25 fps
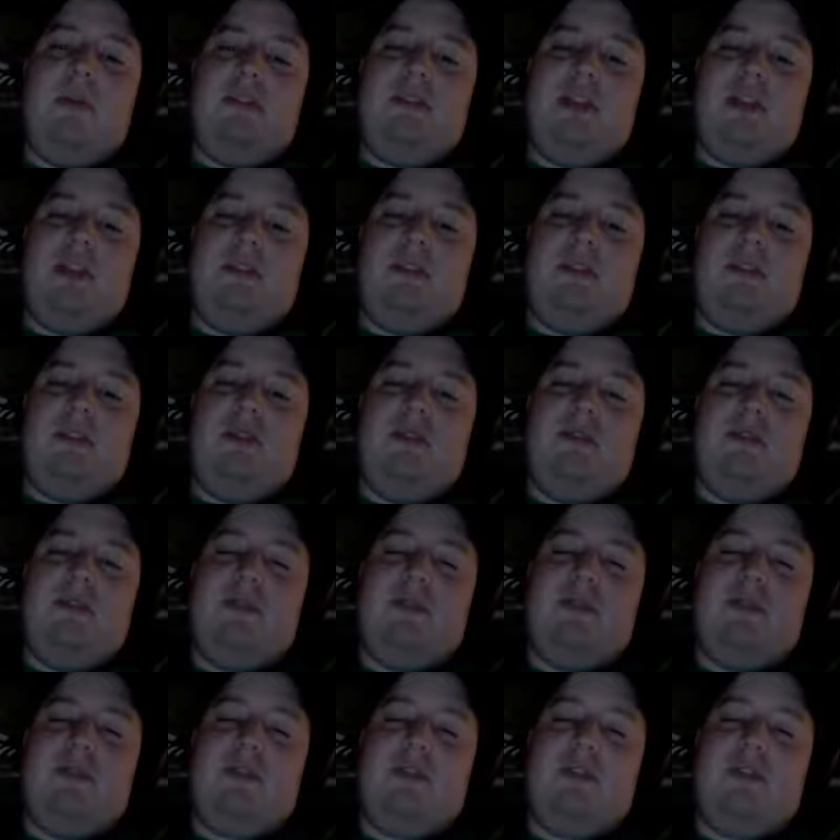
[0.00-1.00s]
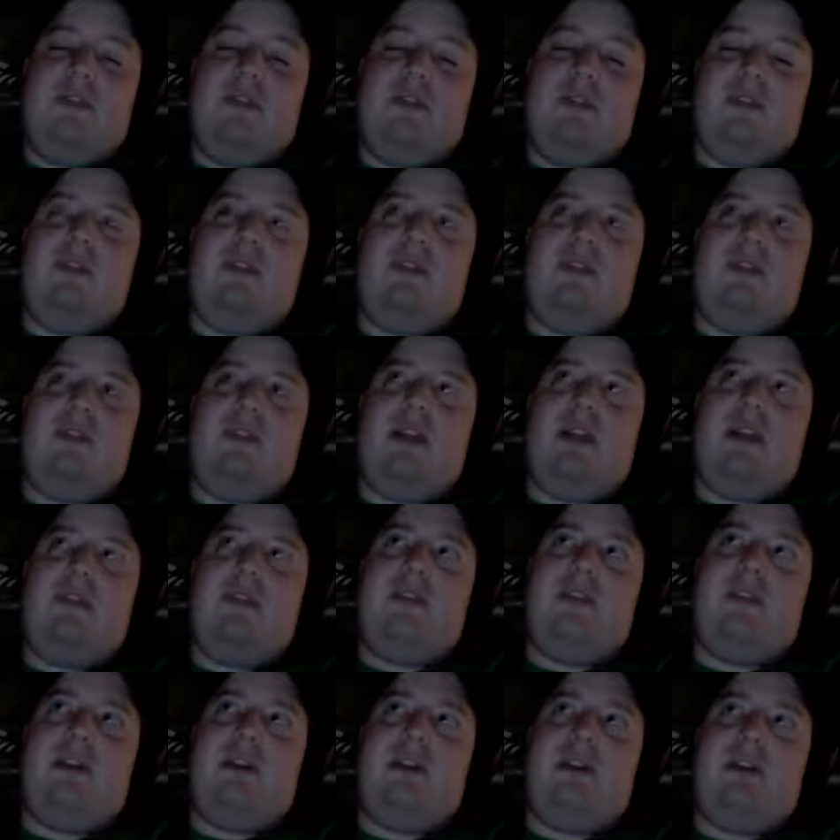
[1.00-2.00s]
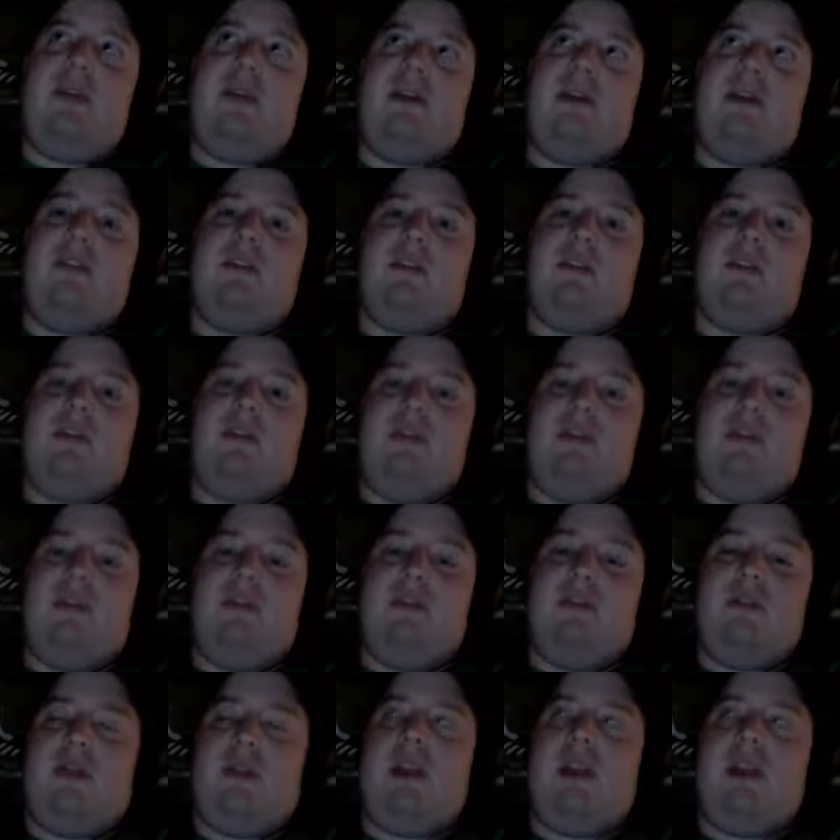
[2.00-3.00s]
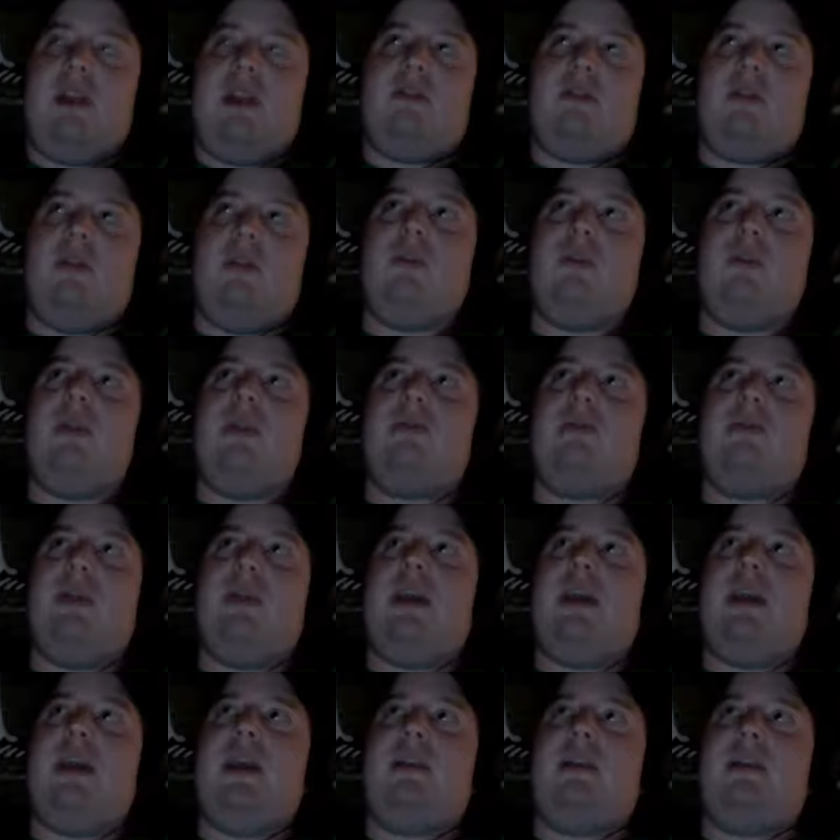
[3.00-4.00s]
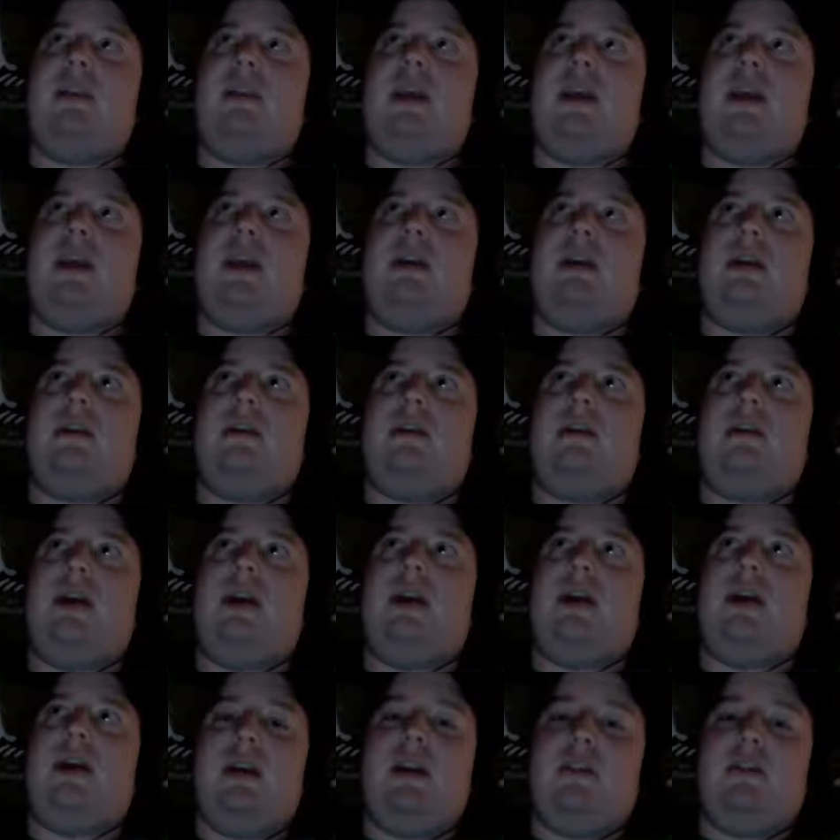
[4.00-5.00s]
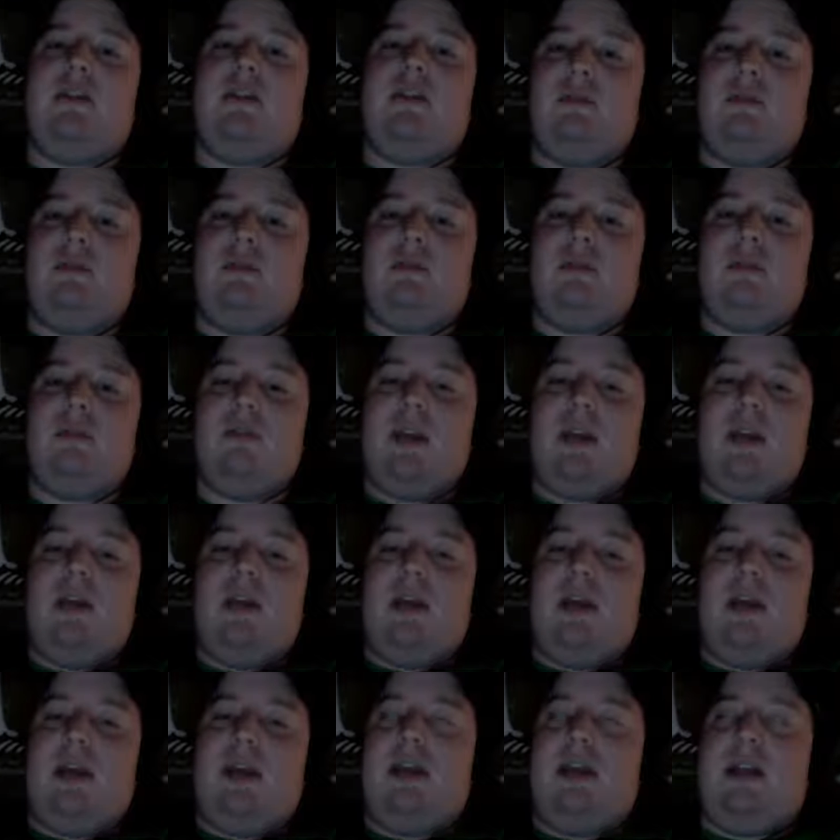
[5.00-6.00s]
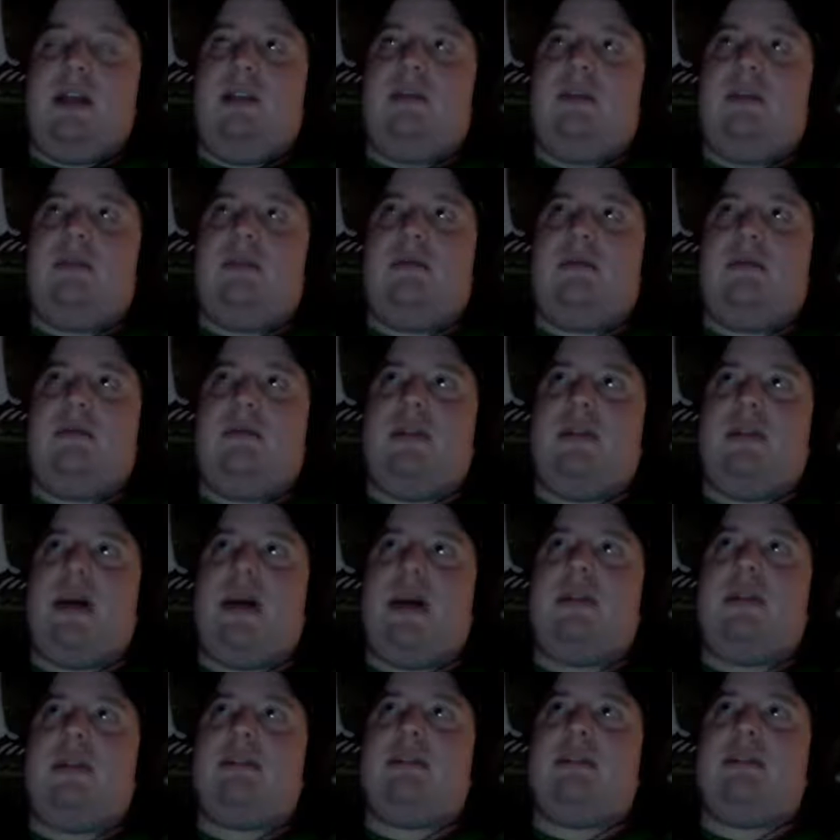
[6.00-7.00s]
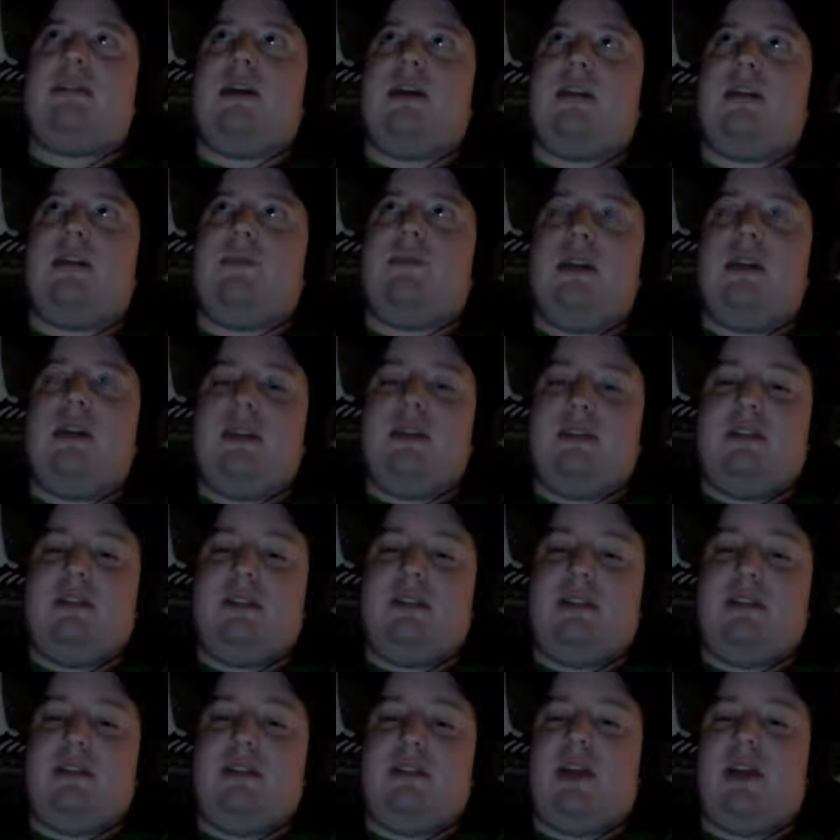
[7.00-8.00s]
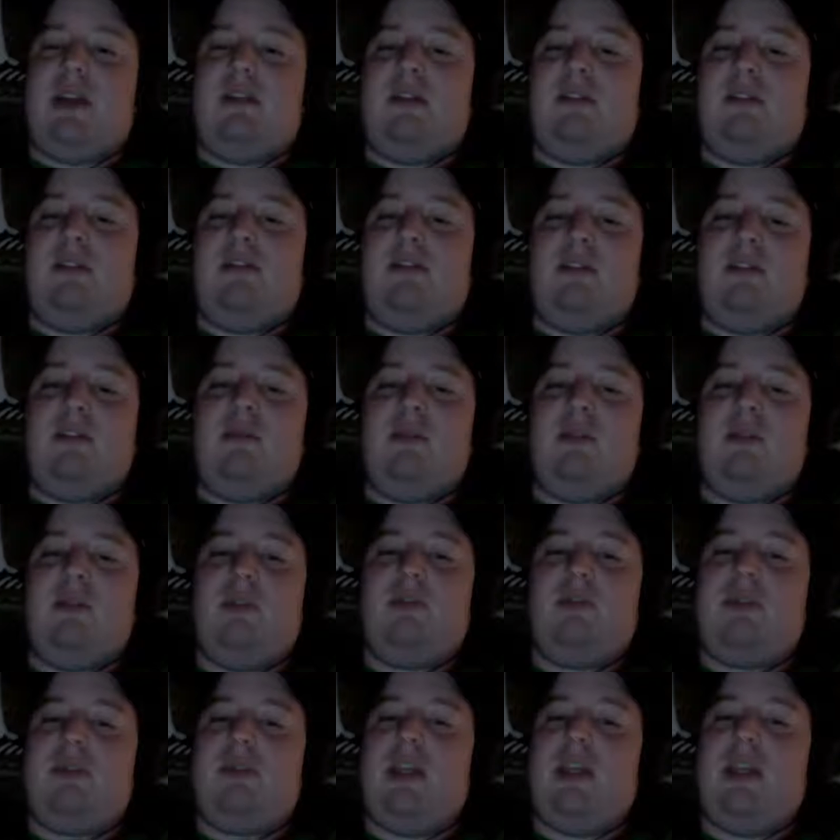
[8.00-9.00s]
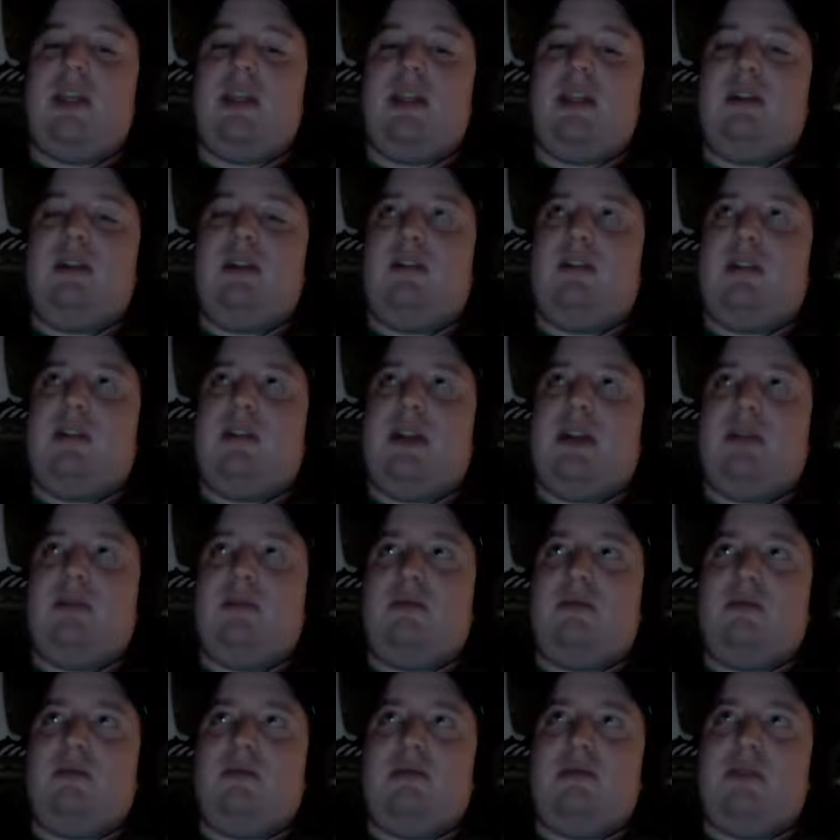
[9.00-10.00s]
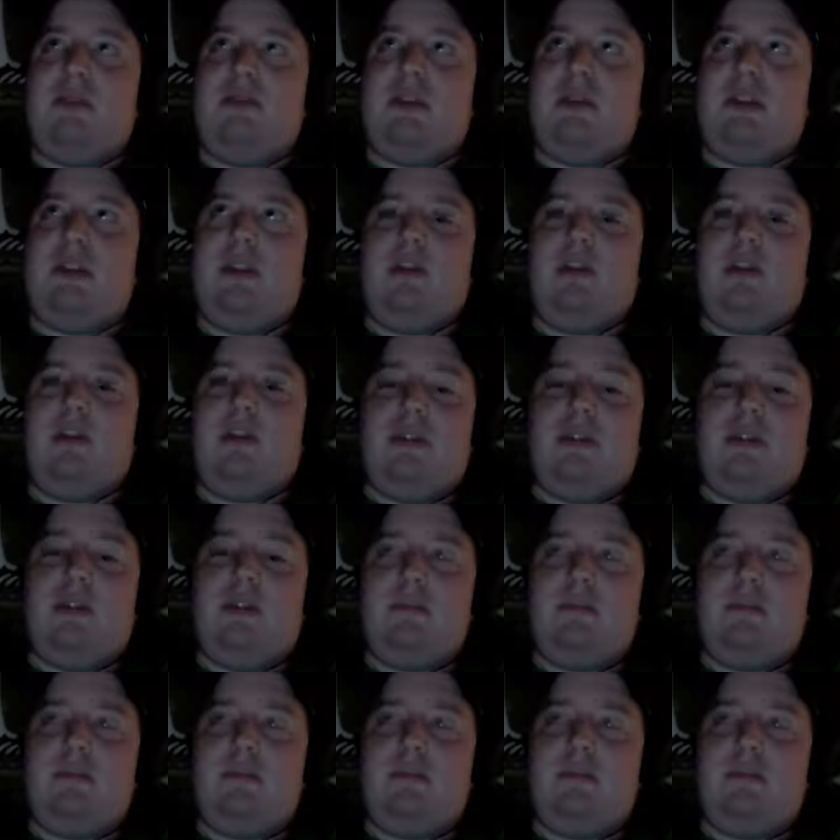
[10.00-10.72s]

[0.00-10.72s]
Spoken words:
two different extremes. It's LA sucks because all their kids only play at LA too, and Dallas sucks because they sign all these homegrowns and they don't do anything with them.